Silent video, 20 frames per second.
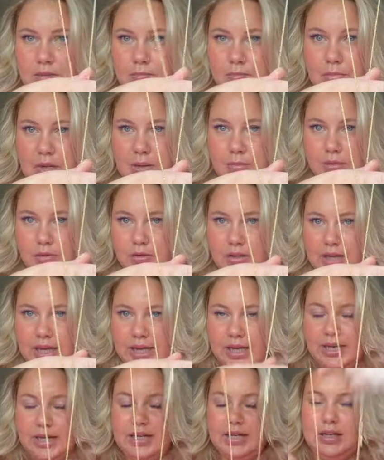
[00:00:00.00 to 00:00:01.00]
Bubble
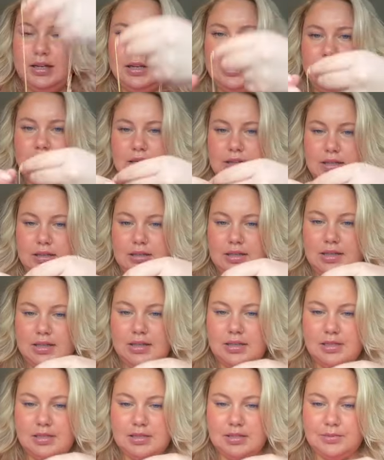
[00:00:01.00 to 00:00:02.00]
A
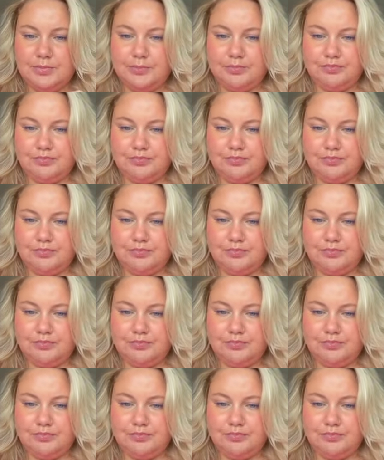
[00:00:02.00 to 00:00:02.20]
necklace.